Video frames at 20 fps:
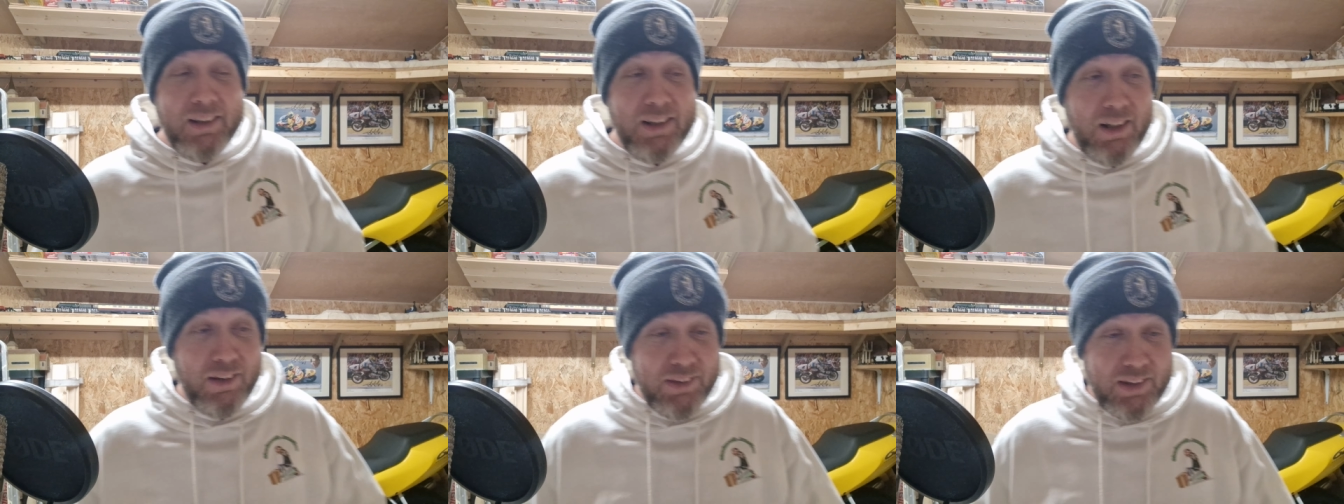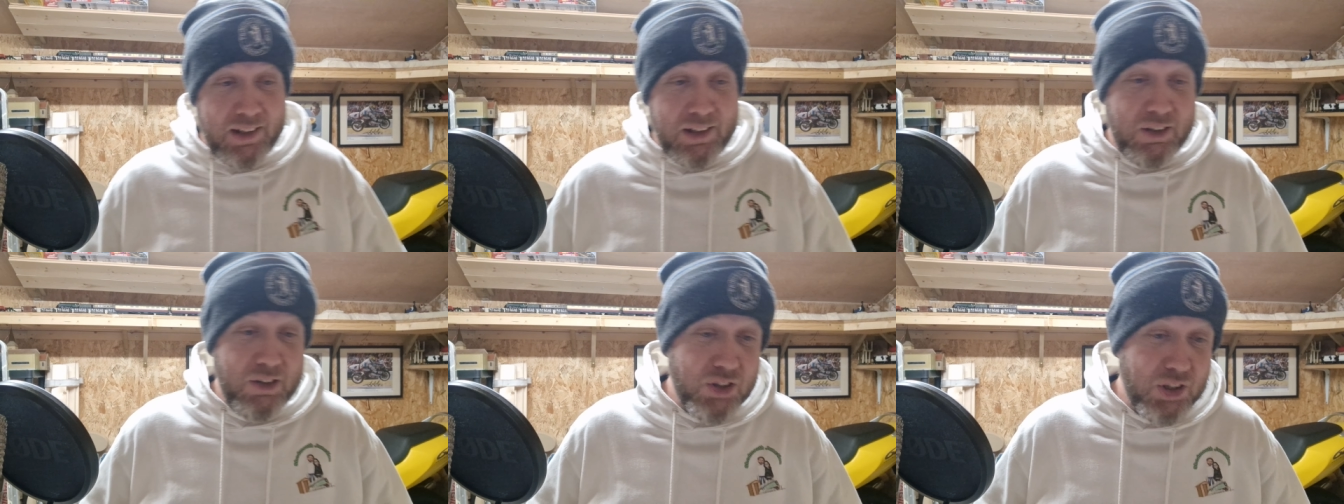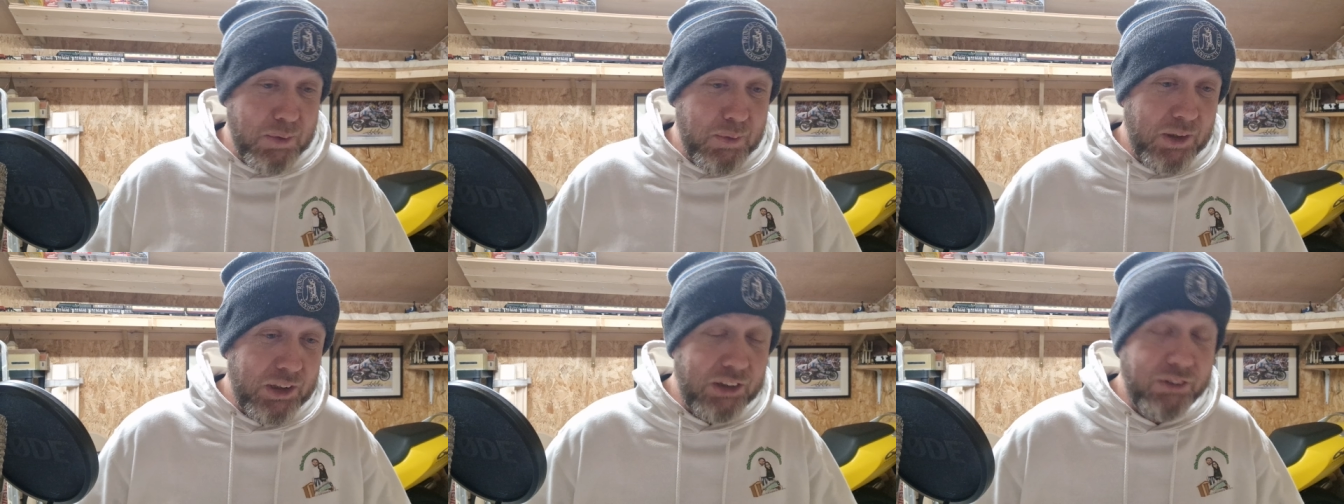Yeah, uh, thank you
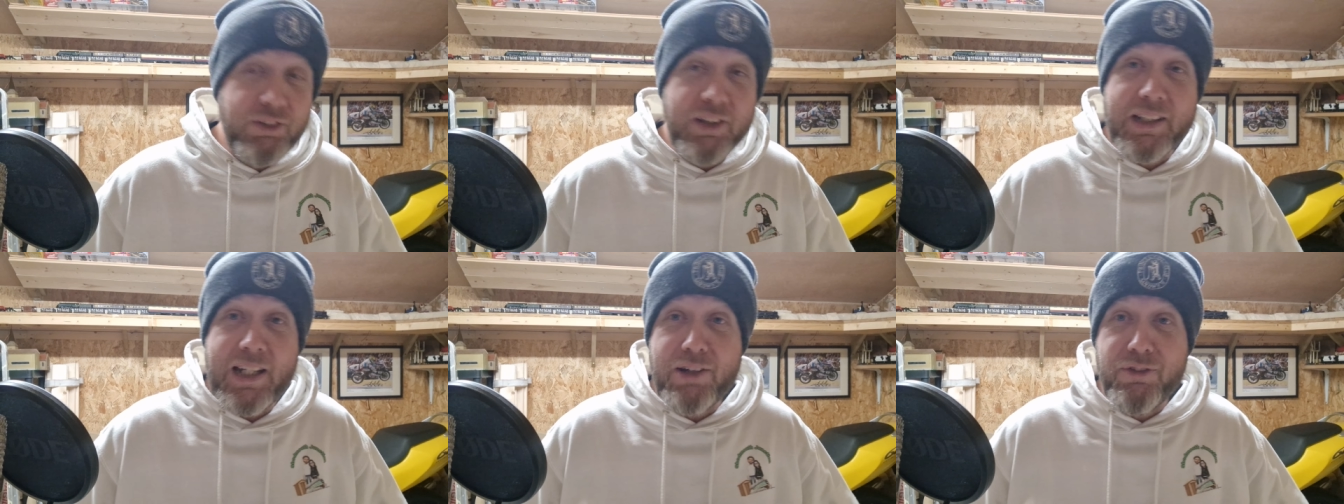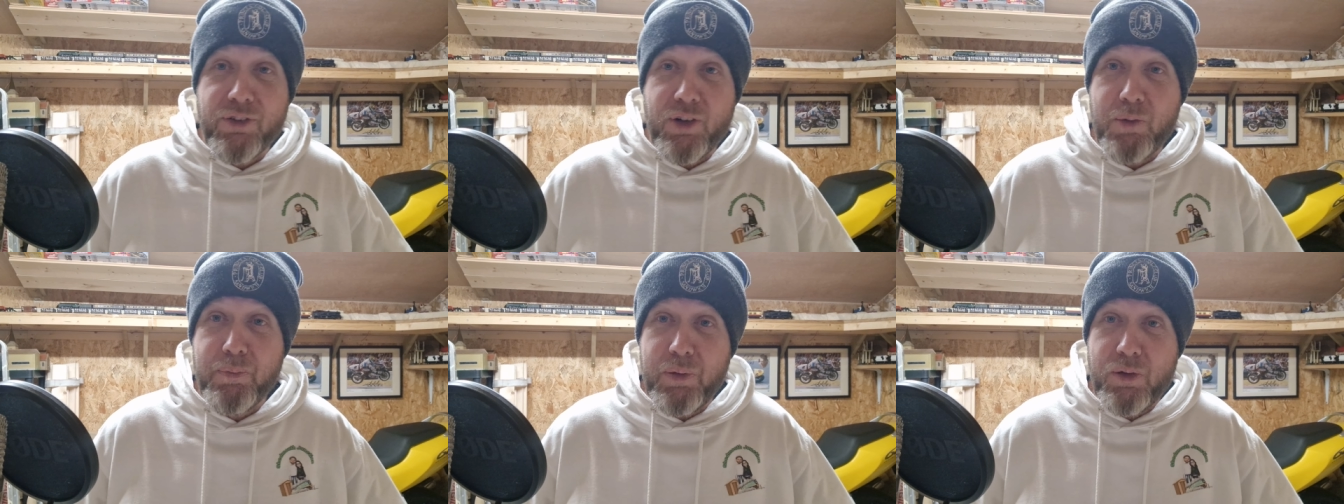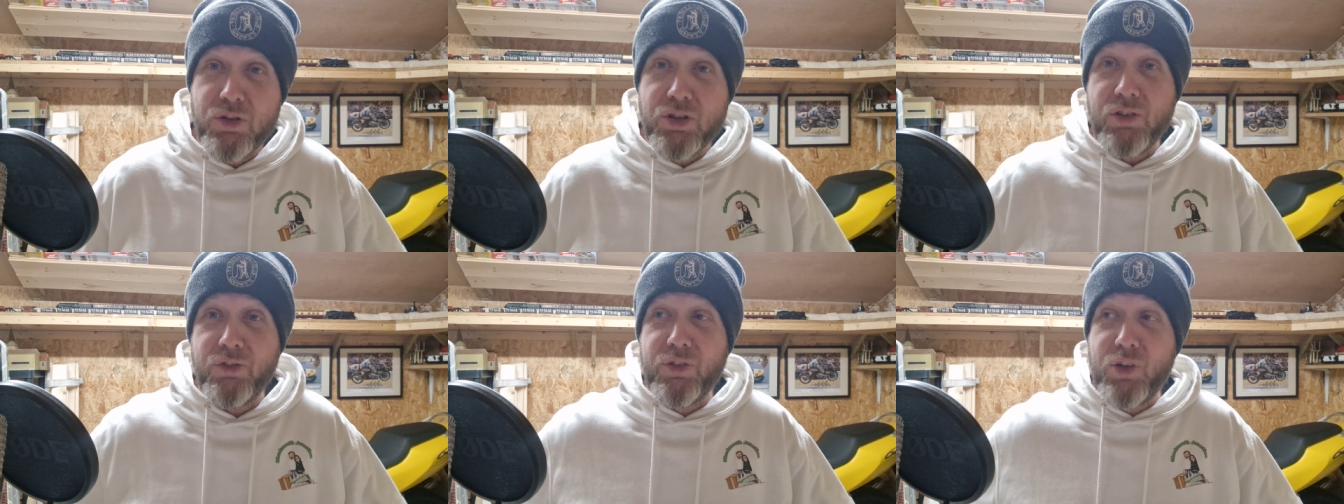so much. It really gave her a
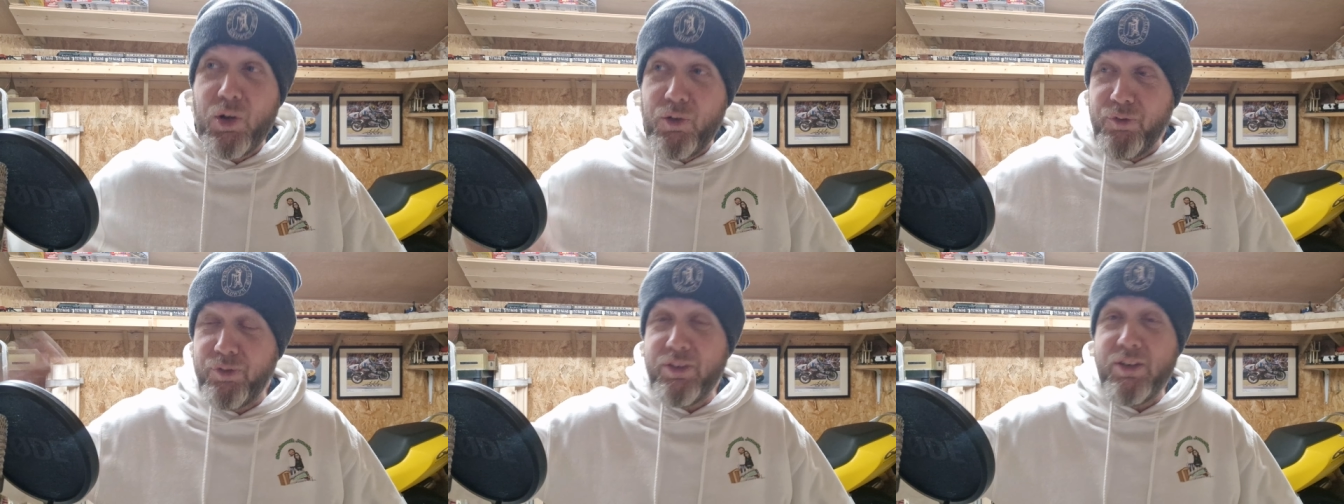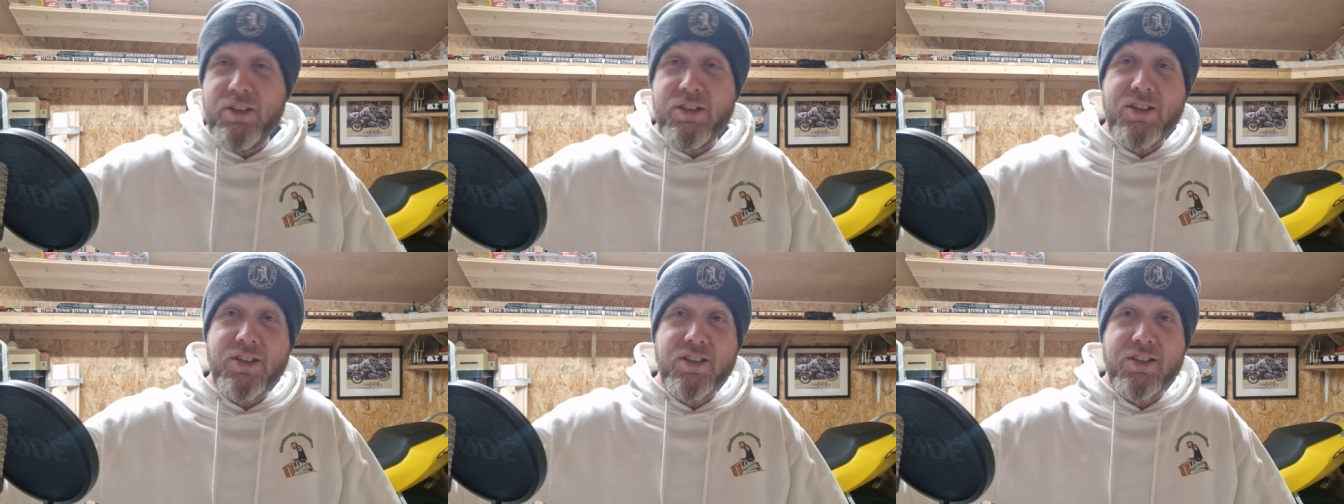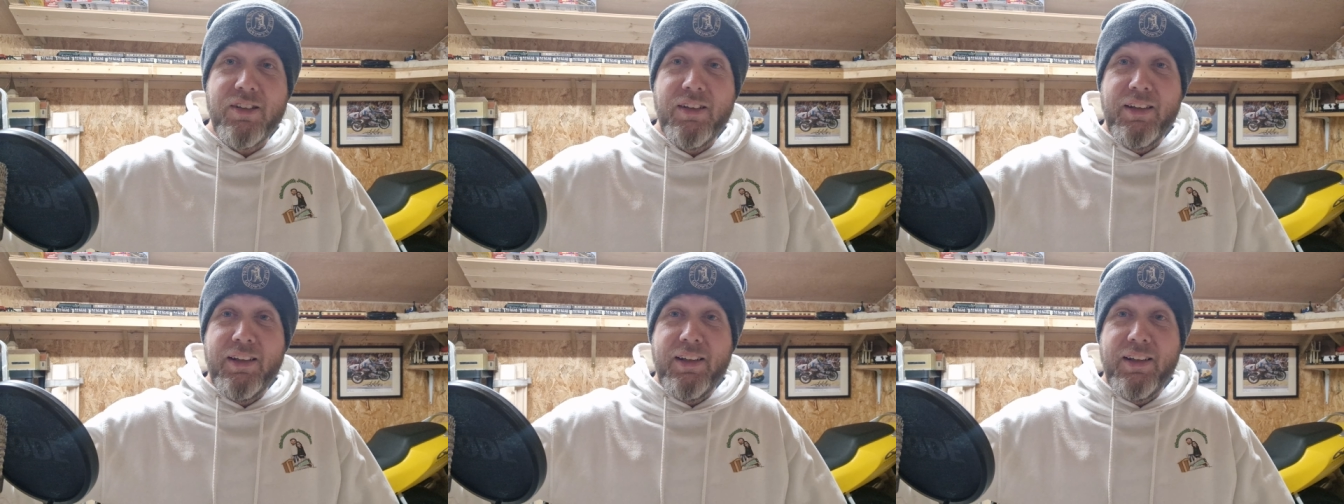boost of confidence,